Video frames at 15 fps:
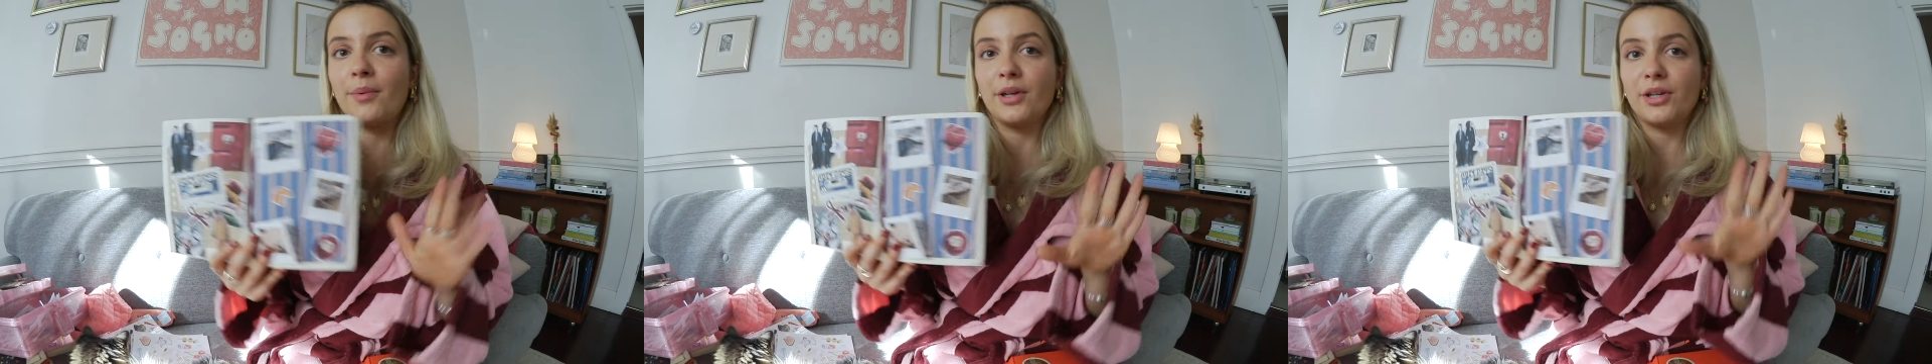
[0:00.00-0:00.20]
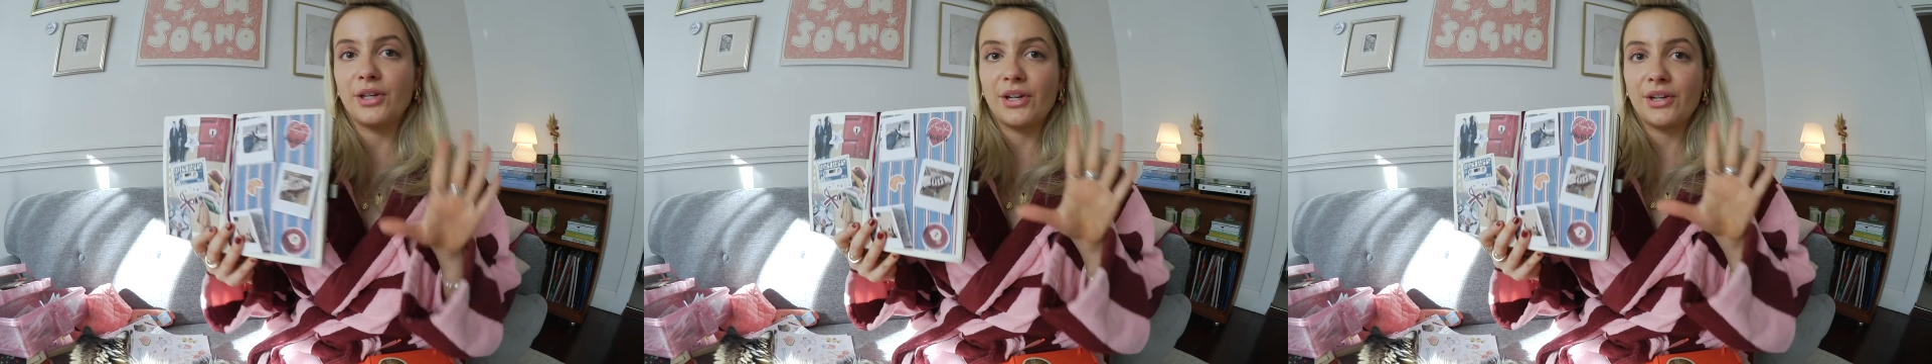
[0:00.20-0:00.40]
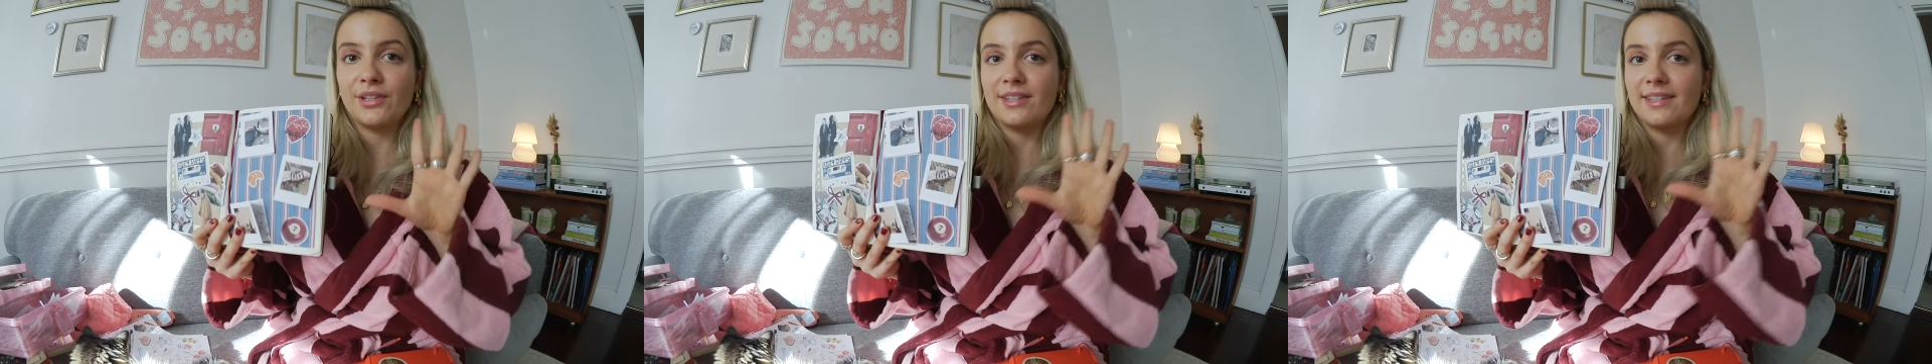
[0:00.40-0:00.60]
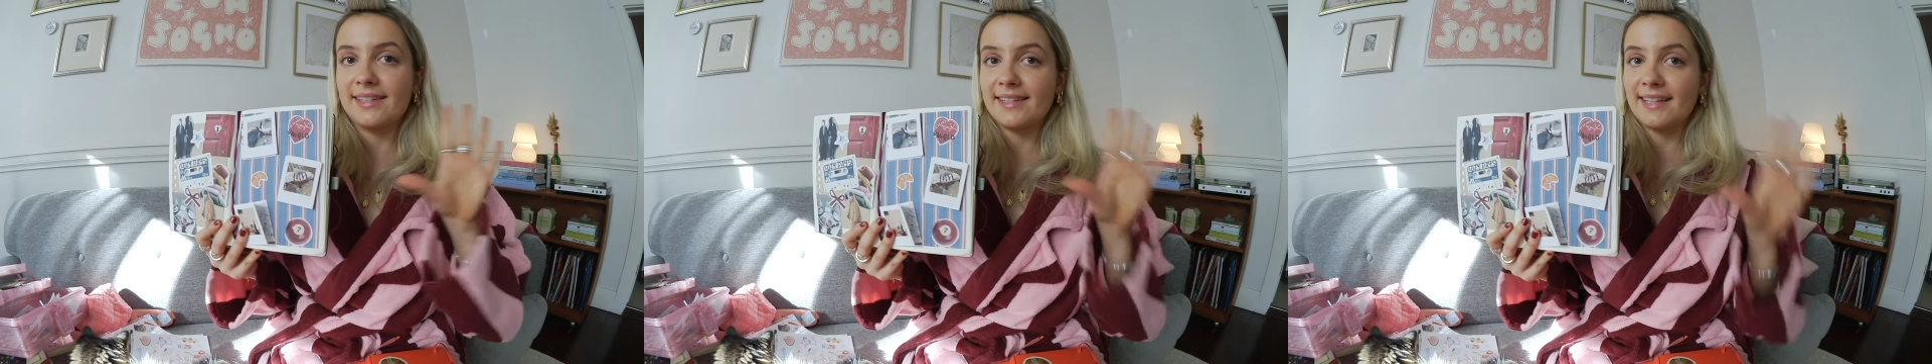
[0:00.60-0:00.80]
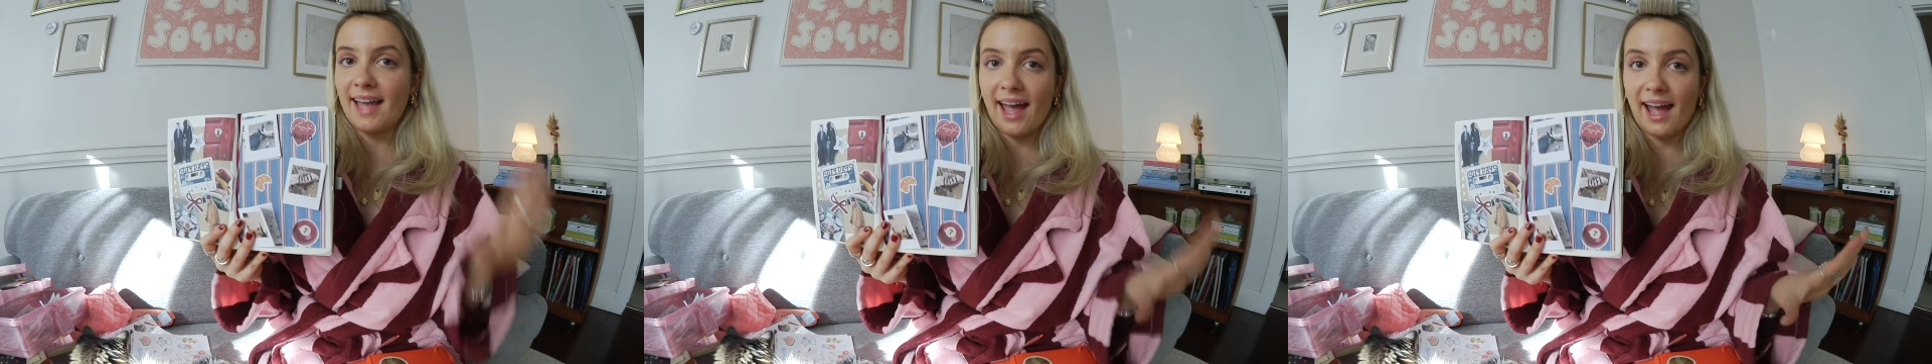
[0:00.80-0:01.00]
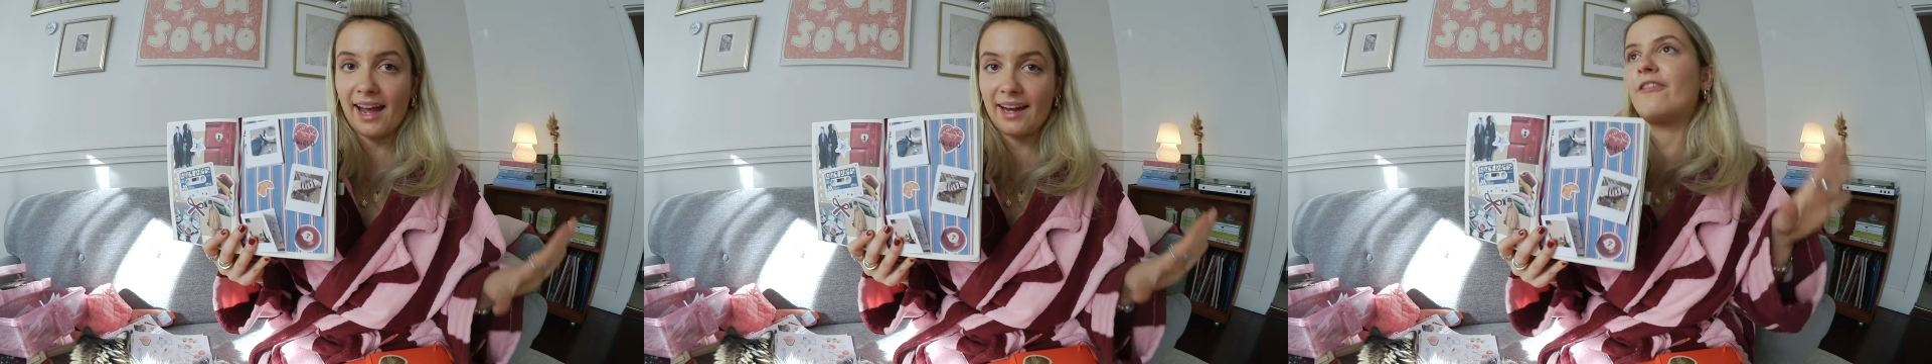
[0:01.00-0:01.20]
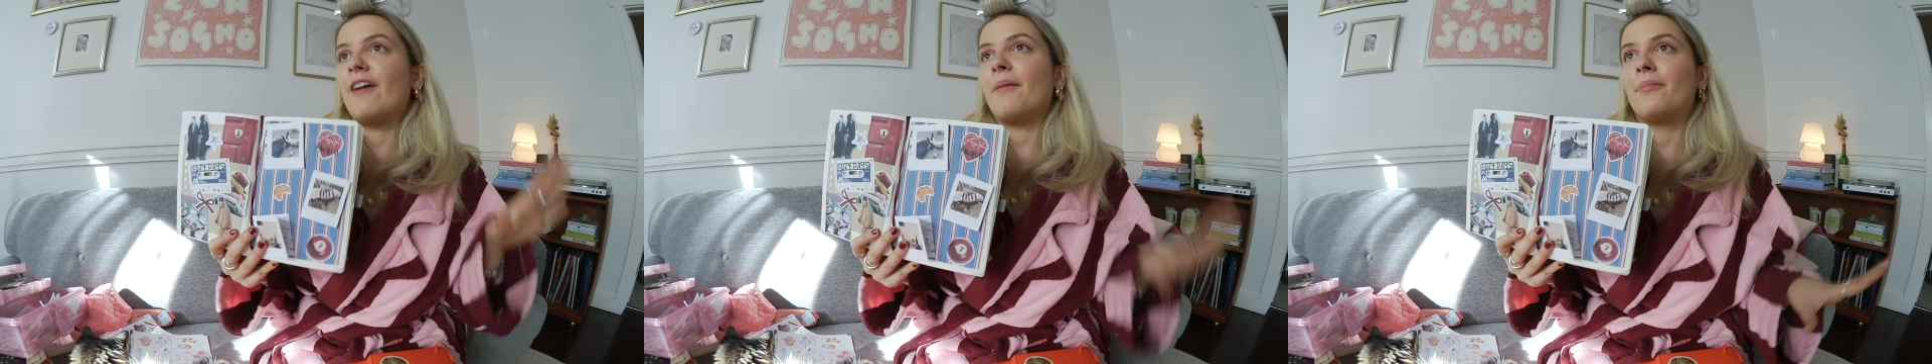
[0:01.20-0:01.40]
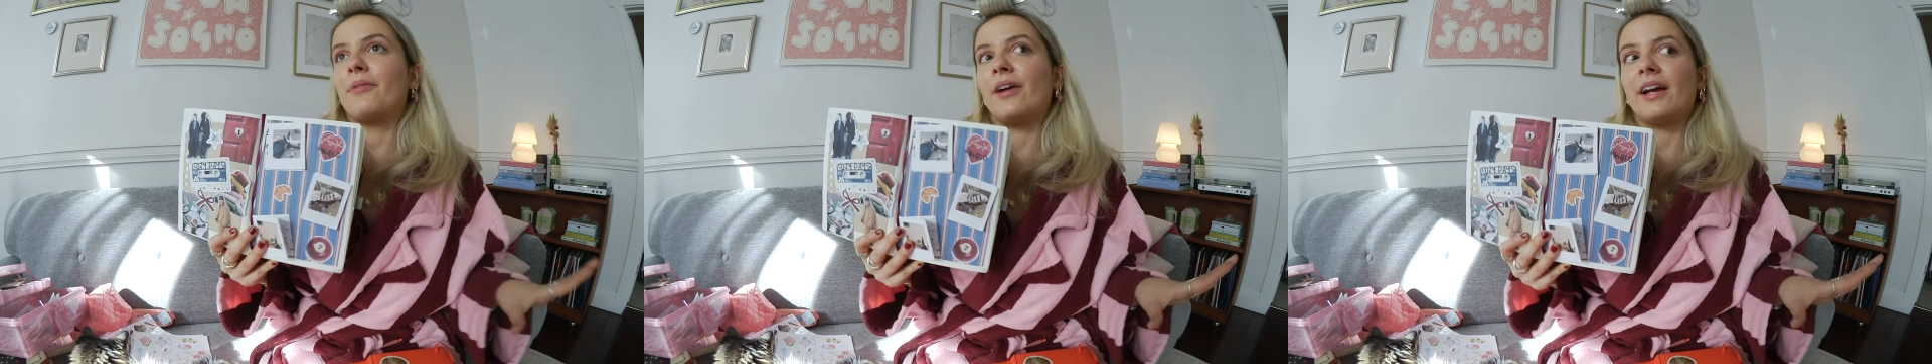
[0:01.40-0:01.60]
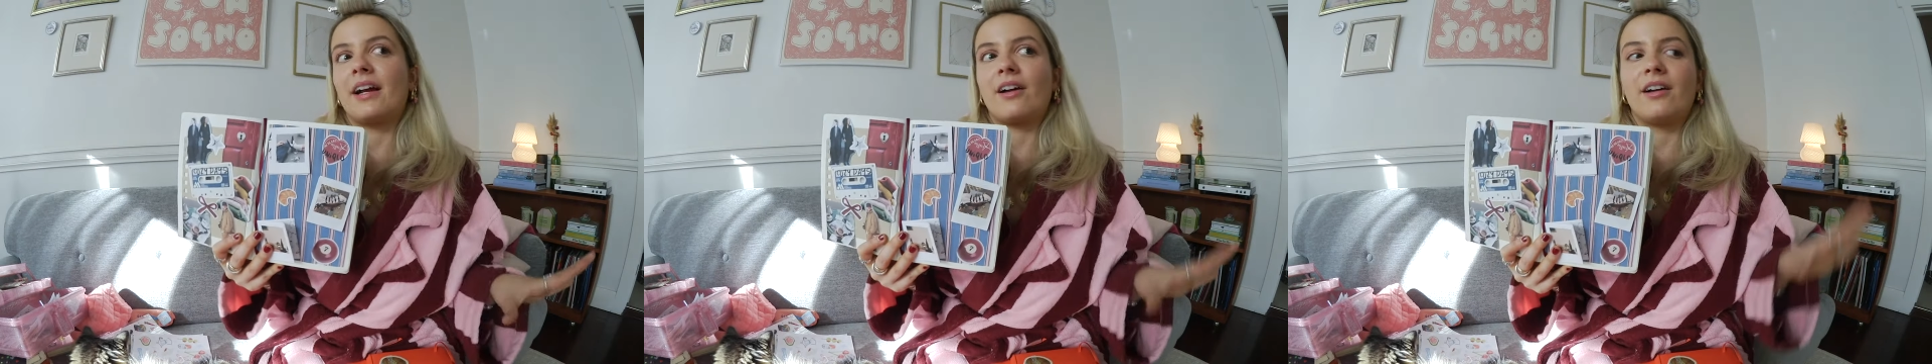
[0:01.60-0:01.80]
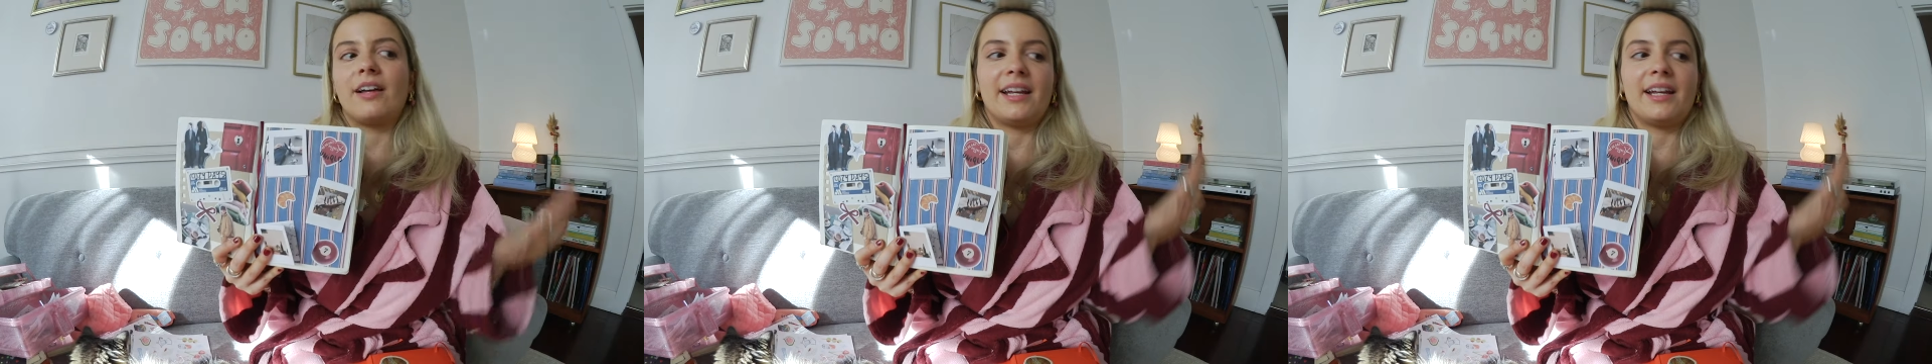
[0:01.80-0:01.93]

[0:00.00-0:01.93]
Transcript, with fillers: but you could scan fabric